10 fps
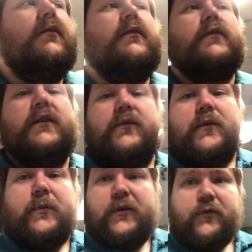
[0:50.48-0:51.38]

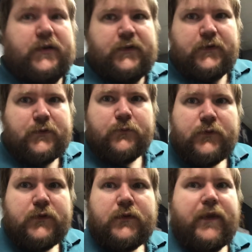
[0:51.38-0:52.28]
literary
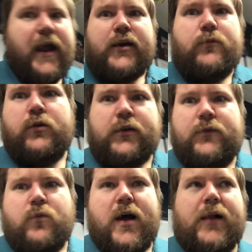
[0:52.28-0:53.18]
criticisms. That could work as
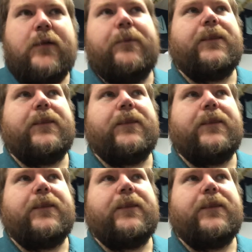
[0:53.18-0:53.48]
well.